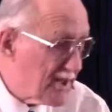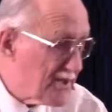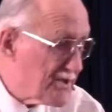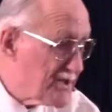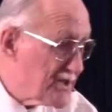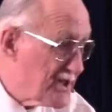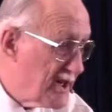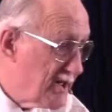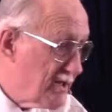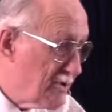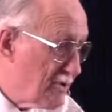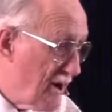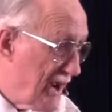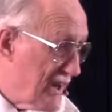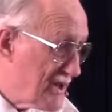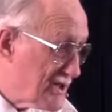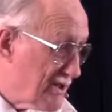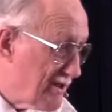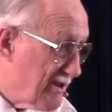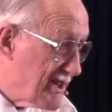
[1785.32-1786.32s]
committeth sin
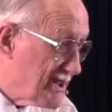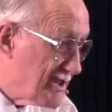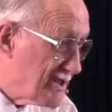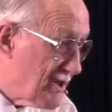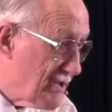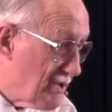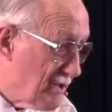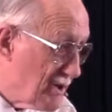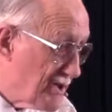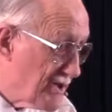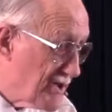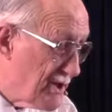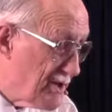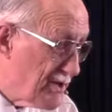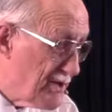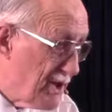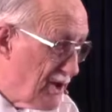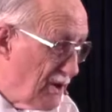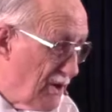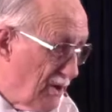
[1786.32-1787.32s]
transgresseth
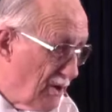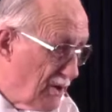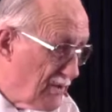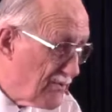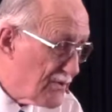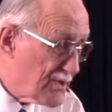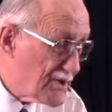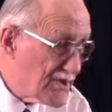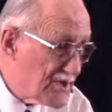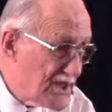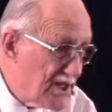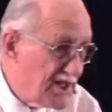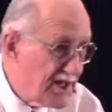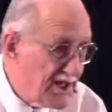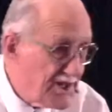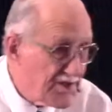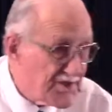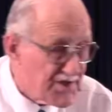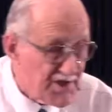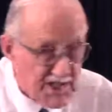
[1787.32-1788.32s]
also the law, for
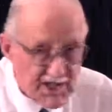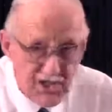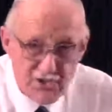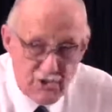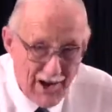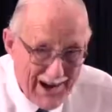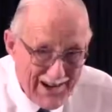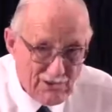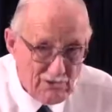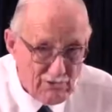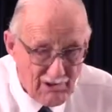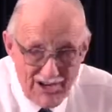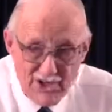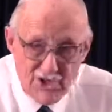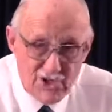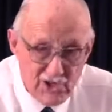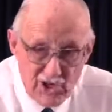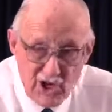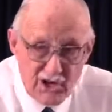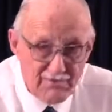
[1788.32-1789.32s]
sin is the
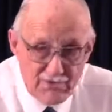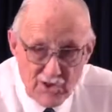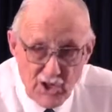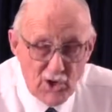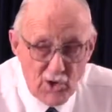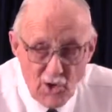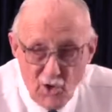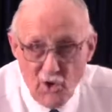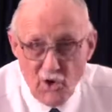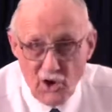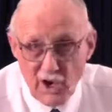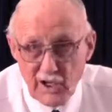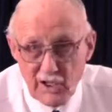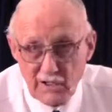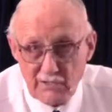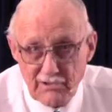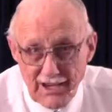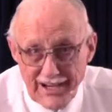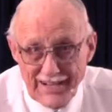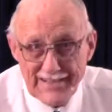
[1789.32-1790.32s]
transgression of the
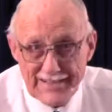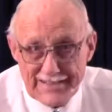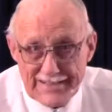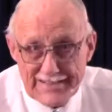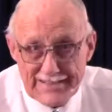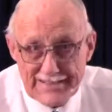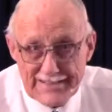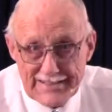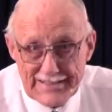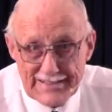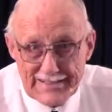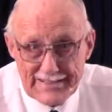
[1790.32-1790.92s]
law, right?